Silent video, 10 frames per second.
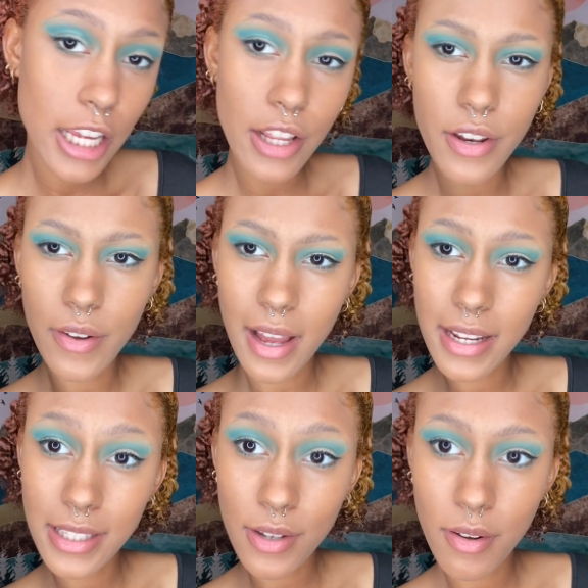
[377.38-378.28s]
No, I
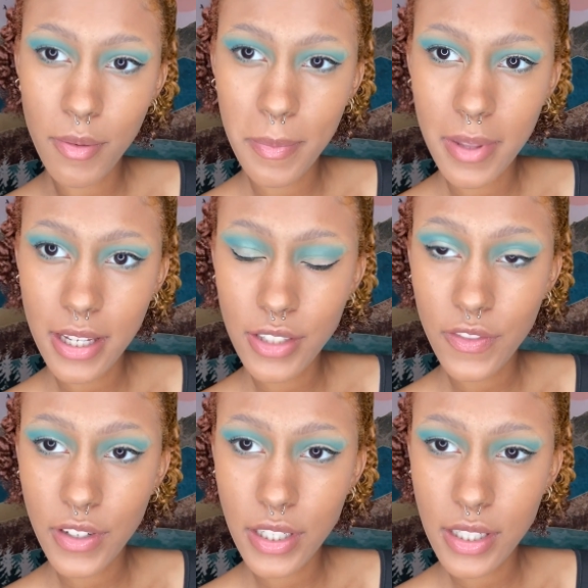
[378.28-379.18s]
need to go in with blush
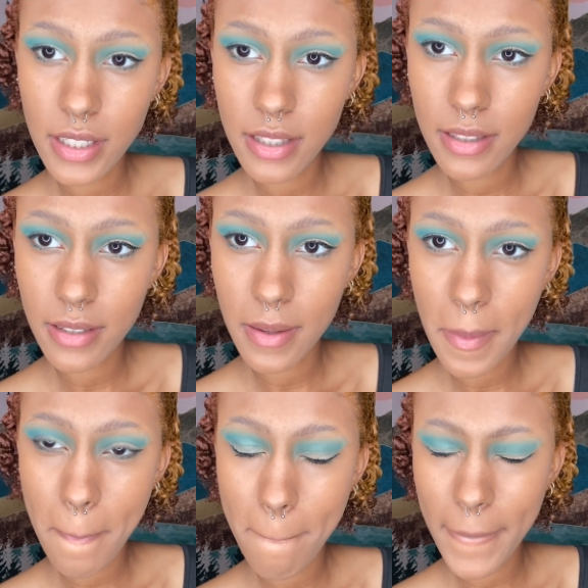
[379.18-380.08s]
first.
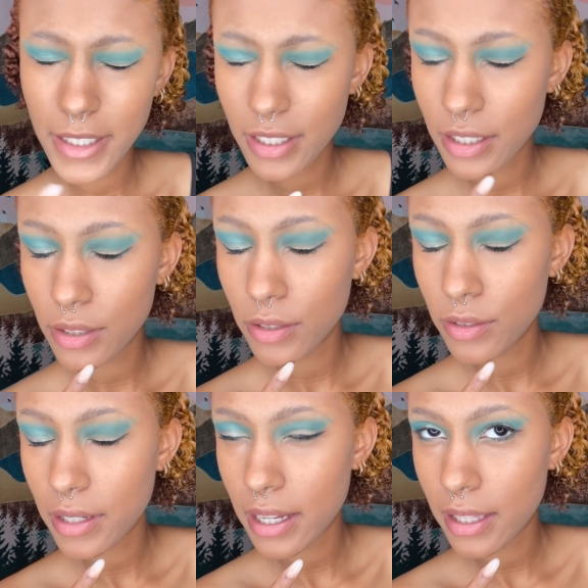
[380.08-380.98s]
Should I do
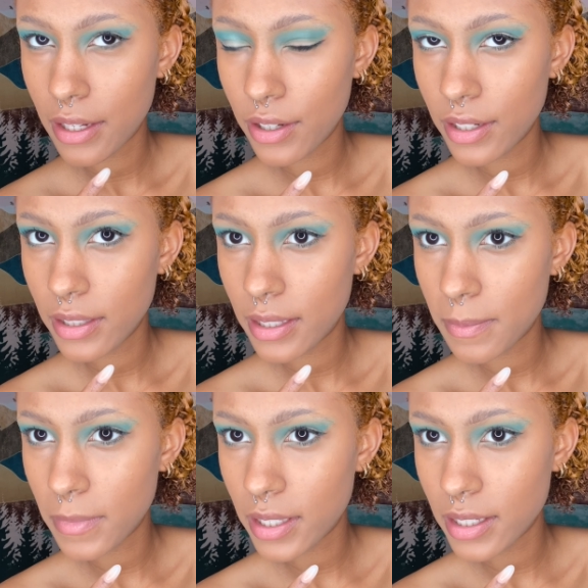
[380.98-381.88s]
highlighter
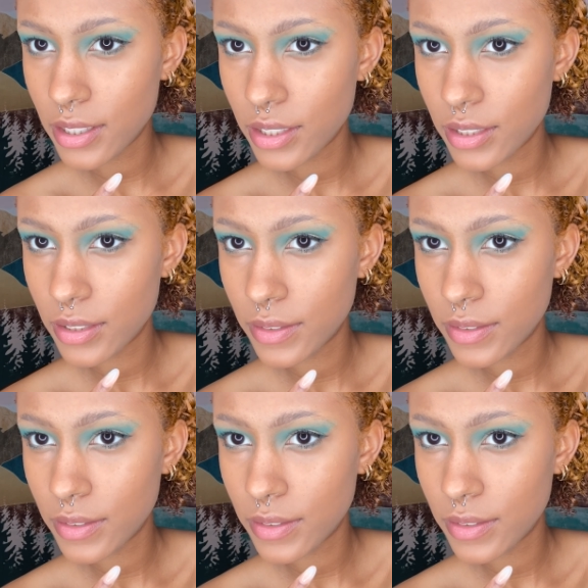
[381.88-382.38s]
then blush?